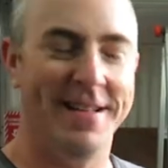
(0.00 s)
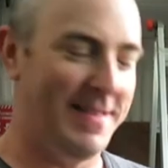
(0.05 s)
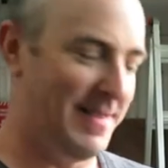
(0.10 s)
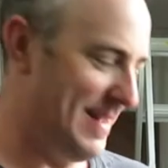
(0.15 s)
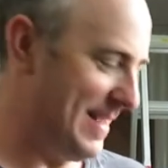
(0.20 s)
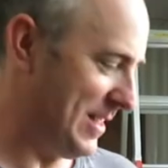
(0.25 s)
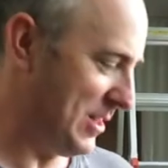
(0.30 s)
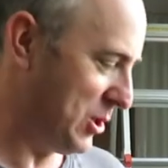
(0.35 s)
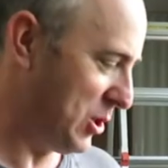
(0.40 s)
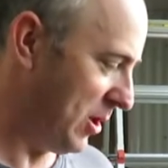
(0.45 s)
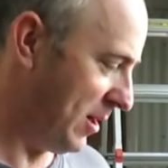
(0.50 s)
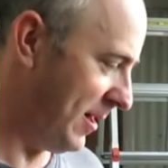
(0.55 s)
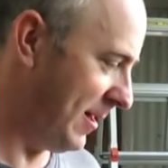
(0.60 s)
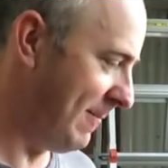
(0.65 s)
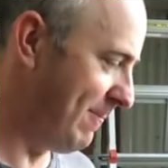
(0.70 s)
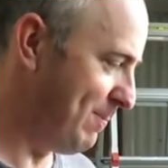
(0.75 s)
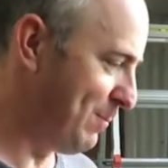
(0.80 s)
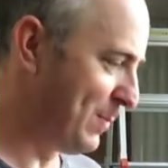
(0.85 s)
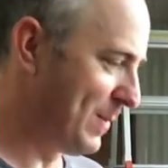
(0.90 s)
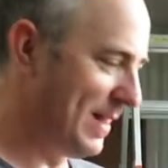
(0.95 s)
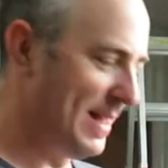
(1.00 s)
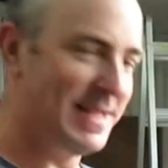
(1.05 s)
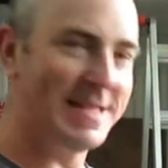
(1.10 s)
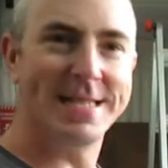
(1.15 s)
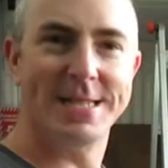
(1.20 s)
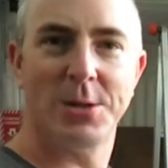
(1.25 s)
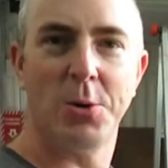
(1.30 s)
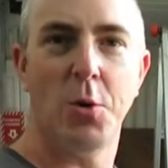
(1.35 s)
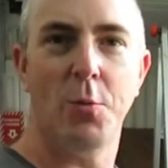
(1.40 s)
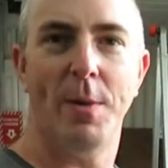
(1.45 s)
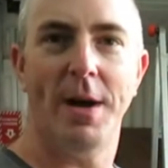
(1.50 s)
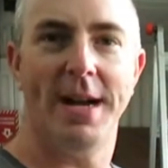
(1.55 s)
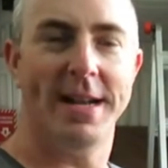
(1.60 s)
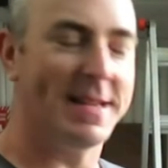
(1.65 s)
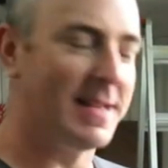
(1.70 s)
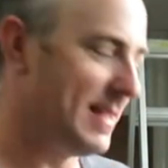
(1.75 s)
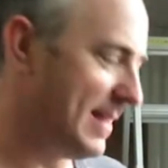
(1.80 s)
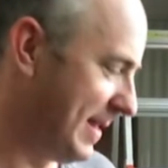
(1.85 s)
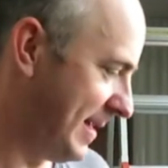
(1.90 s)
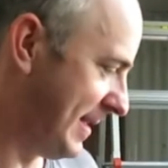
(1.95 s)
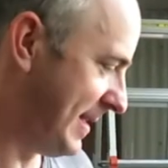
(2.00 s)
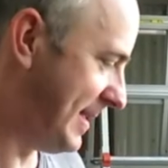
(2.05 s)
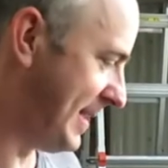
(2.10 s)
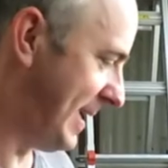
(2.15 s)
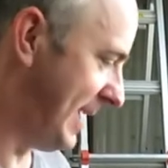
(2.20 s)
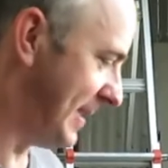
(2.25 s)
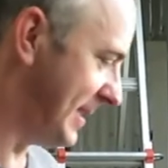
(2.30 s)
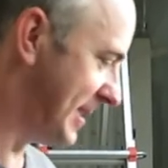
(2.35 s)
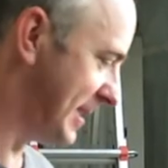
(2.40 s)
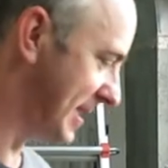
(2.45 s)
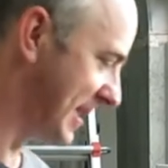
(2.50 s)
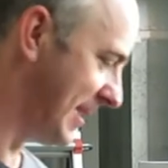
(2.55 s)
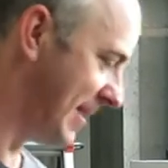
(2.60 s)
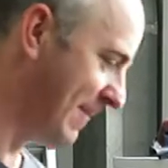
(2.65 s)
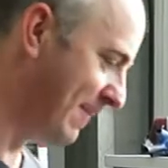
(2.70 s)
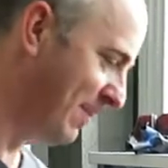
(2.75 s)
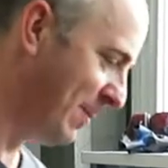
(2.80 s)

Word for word: that job, let's go back to the desk.